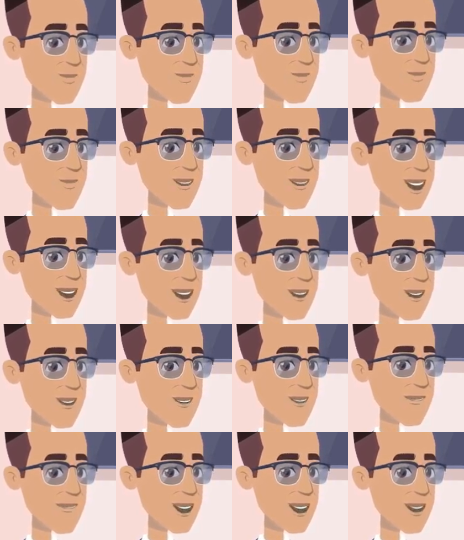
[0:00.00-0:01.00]

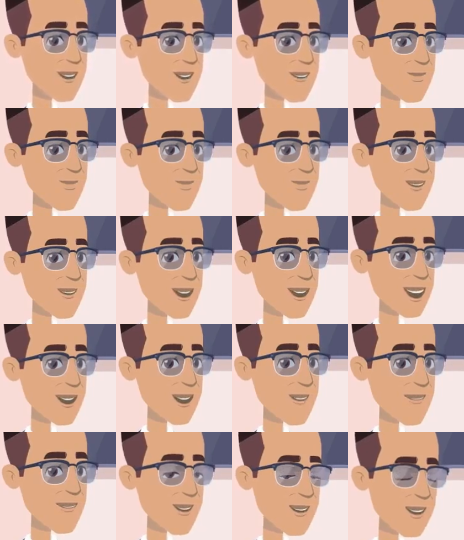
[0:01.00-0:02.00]
identifying
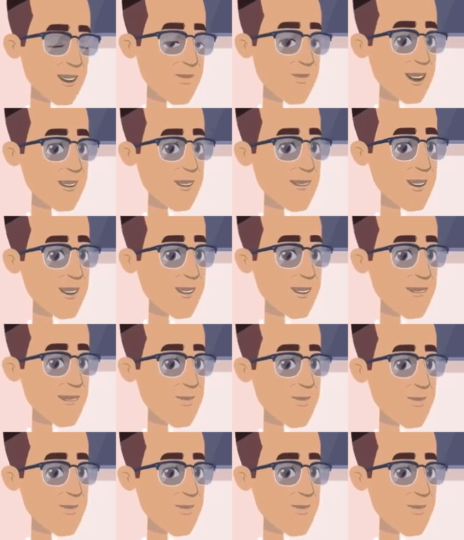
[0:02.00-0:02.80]
noise frequencies